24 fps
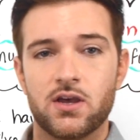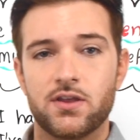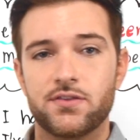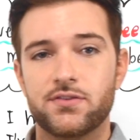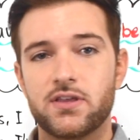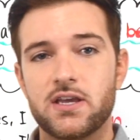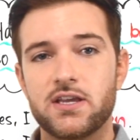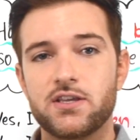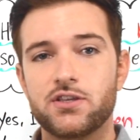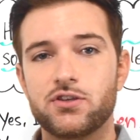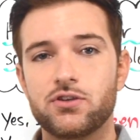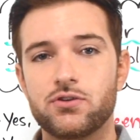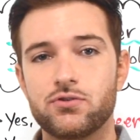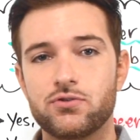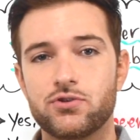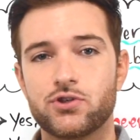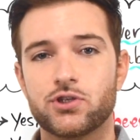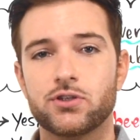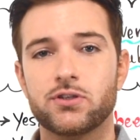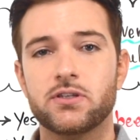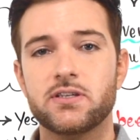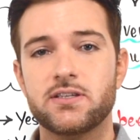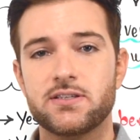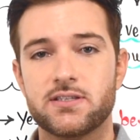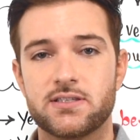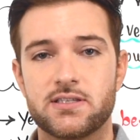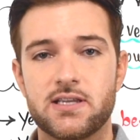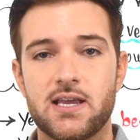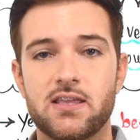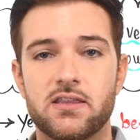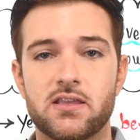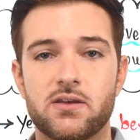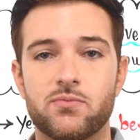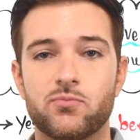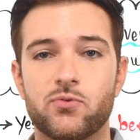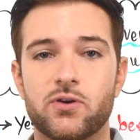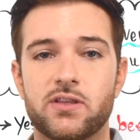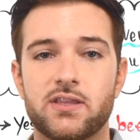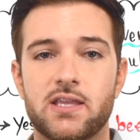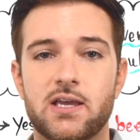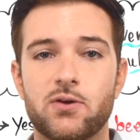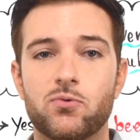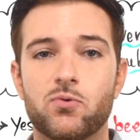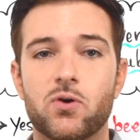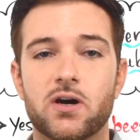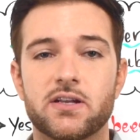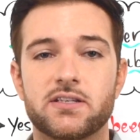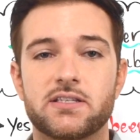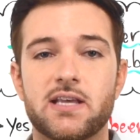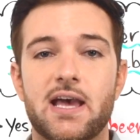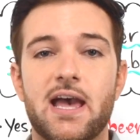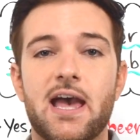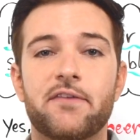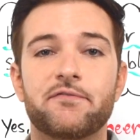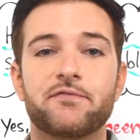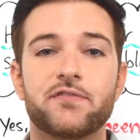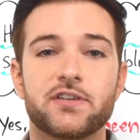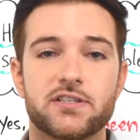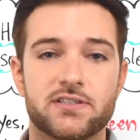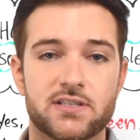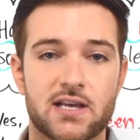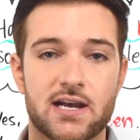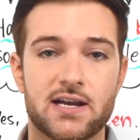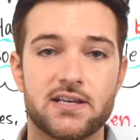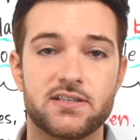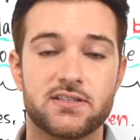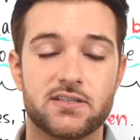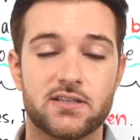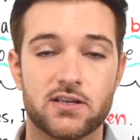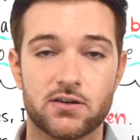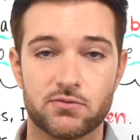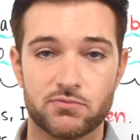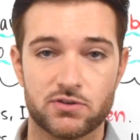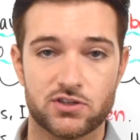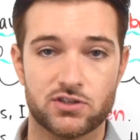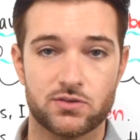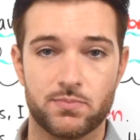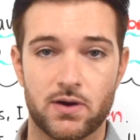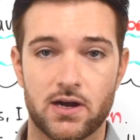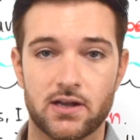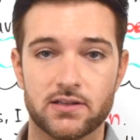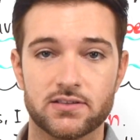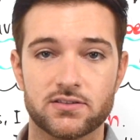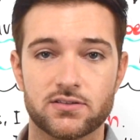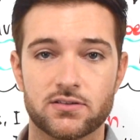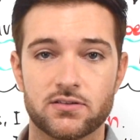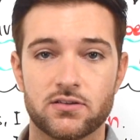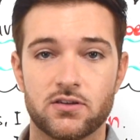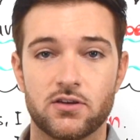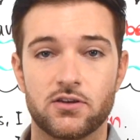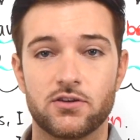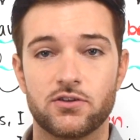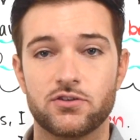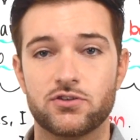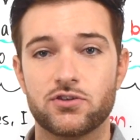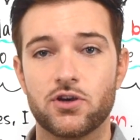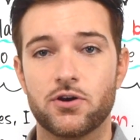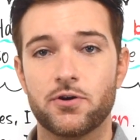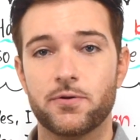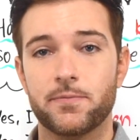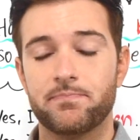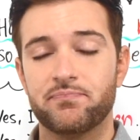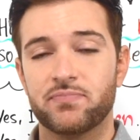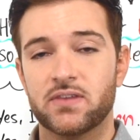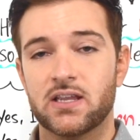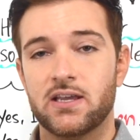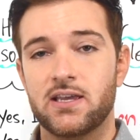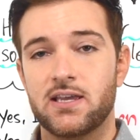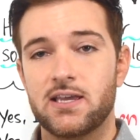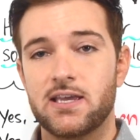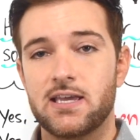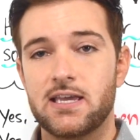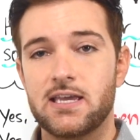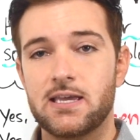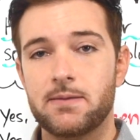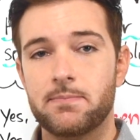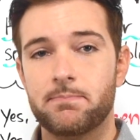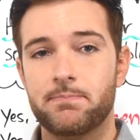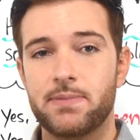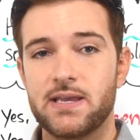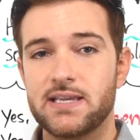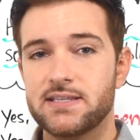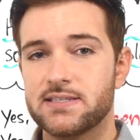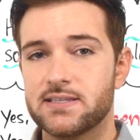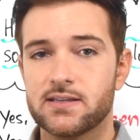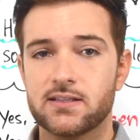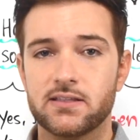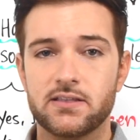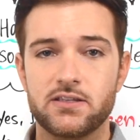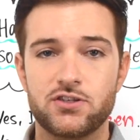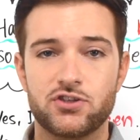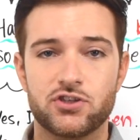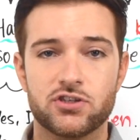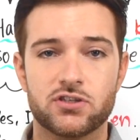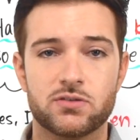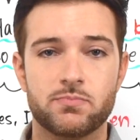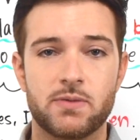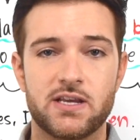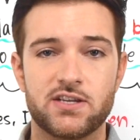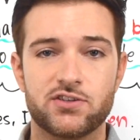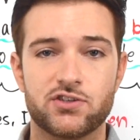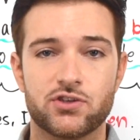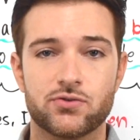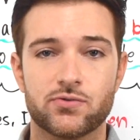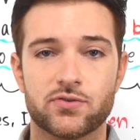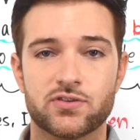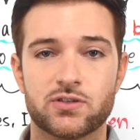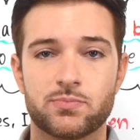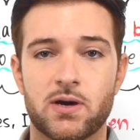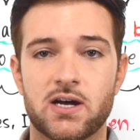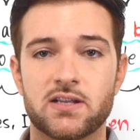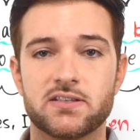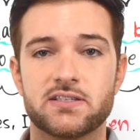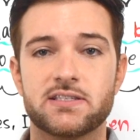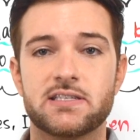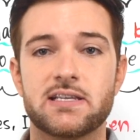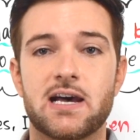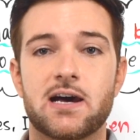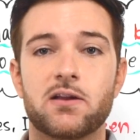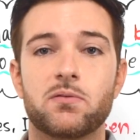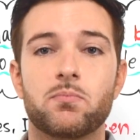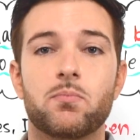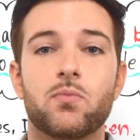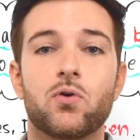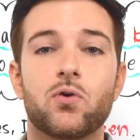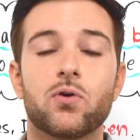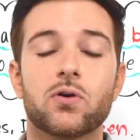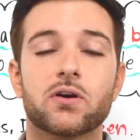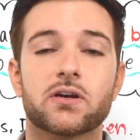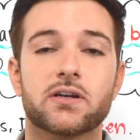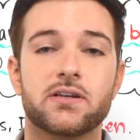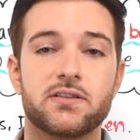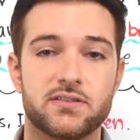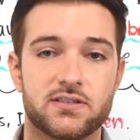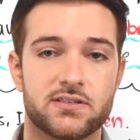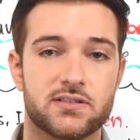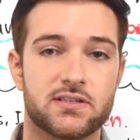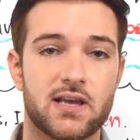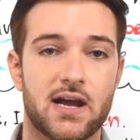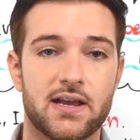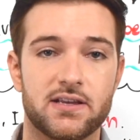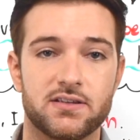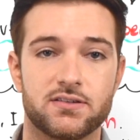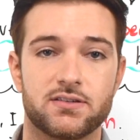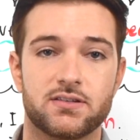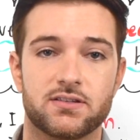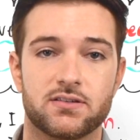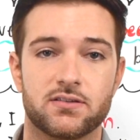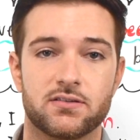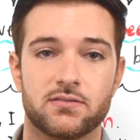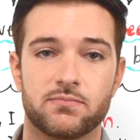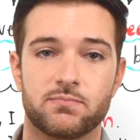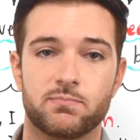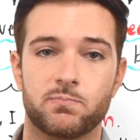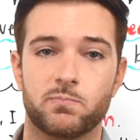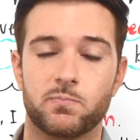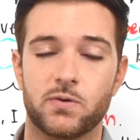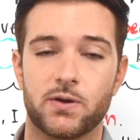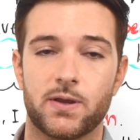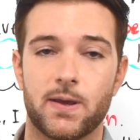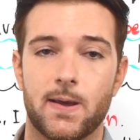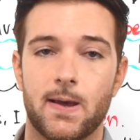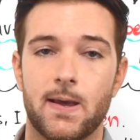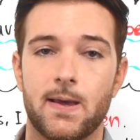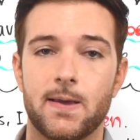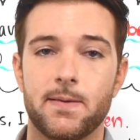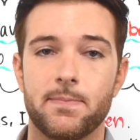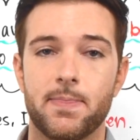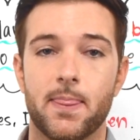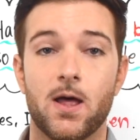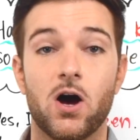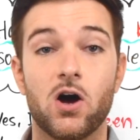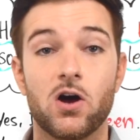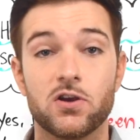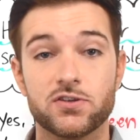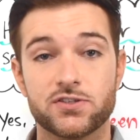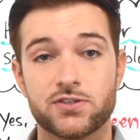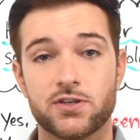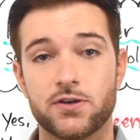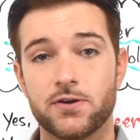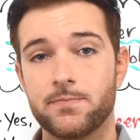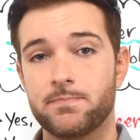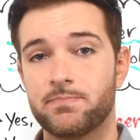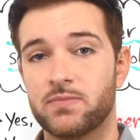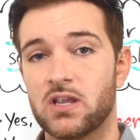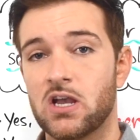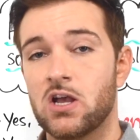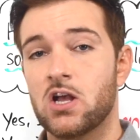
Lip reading: they usually say them when they want to emphasize their response. So it basically just makes your response sound more concise. Okay, also